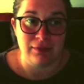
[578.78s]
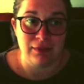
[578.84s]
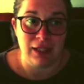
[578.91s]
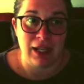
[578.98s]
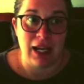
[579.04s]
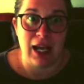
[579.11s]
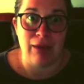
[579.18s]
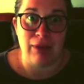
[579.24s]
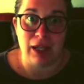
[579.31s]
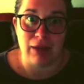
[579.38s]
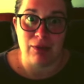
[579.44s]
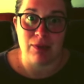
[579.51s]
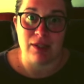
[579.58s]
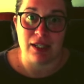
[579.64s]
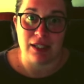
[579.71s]
I became
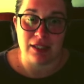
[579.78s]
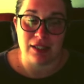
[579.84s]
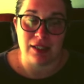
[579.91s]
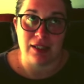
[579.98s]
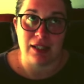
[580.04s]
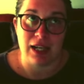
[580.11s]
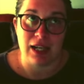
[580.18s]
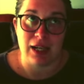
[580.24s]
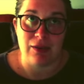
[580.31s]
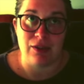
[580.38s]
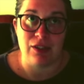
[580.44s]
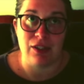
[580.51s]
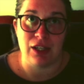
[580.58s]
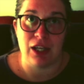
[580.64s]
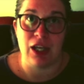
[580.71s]
obsessed. I was
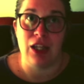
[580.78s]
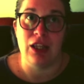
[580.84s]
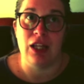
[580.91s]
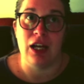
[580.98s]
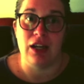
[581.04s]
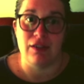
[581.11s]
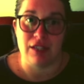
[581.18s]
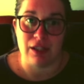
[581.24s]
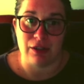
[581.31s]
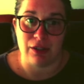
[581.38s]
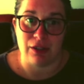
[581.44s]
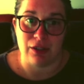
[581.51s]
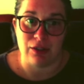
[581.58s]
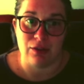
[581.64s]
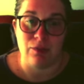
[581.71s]
cooking a lot of
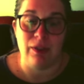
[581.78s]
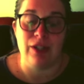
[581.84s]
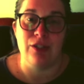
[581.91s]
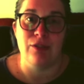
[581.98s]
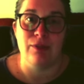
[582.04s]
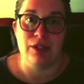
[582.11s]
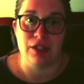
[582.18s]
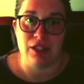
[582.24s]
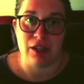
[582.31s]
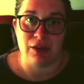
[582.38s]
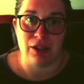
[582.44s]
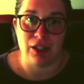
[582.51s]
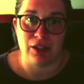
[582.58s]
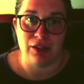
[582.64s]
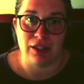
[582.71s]
sourdough, way too much
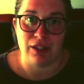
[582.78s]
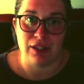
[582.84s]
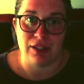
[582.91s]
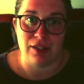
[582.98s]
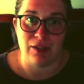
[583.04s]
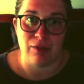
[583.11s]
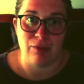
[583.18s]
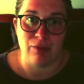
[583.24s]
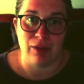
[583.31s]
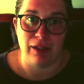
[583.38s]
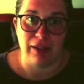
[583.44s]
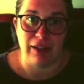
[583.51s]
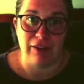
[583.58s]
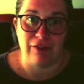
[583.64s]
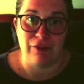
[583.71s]
sourdough at a certain point,
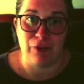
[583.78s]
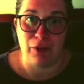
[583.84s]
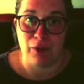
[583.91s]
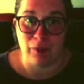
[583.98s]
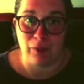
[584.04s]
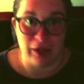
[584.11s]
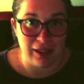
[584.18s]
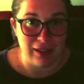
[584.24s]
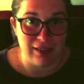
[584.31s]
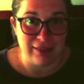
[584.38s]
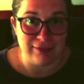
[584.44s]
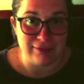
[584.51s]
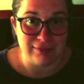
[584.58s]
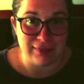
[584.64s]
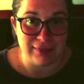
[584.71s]
like 4 a week.
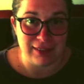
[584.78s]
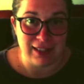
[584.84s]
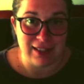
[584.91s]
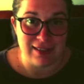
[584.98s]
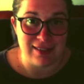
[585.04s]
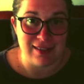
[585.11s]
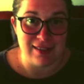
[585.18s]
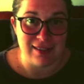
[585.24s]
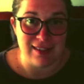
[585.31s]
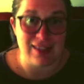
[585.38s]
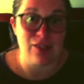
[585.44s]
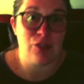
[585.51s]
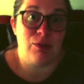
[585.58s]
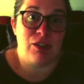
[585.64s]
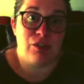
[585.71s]
And that's
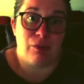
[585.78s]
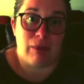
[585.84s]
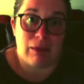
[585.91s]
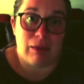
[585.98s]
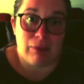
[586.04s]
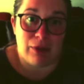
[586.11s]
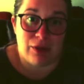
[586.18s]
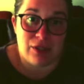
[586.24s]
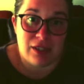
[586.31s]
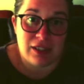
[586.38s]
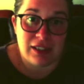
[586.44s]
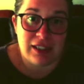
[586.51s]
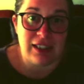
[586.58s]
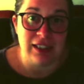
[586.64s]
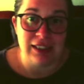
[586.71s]
too much for me
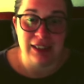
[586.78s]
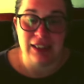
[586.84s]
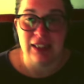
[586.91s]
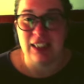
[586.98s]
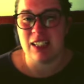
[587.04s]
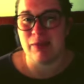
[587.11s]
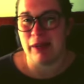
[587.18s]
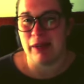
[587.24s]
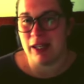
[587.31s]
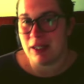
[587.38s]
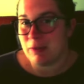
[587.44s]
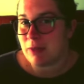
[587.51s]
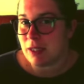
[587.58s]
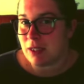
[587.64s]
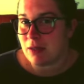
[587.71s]
personally, because my
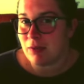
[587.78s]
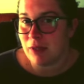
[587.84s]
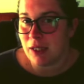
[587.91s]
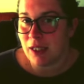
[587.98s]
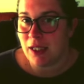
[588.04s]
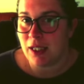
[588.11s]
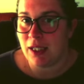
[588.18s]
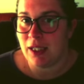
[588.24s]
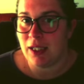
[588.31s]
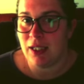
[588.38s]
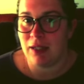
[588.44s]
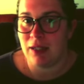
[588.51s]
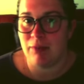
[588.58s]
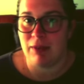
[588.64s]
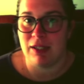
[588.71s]
husband doesn't really eat it,
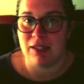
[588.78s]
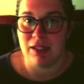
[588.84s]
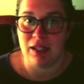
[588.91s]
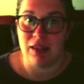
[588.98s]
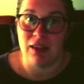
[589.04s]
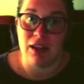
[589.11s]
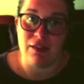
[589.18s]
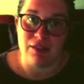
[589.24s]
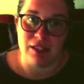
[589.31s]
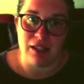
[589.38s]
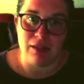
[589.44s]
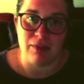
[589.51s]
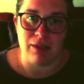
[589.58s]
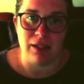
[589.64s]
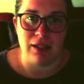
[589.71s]
and my son loves
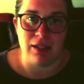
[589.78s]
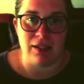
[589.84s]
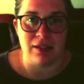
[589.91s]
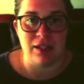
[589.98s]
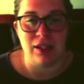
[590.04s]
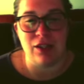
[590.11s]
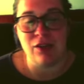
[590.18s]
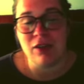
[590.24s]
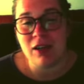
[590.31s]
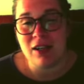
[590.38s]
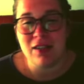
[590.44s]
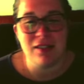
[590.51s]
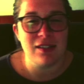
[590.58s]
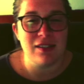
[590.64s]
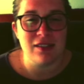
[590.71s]
it, but he doesn't eat the
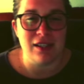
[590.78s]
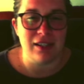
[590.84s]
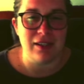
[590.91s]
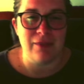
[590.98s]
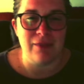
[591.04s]
crust, and it's like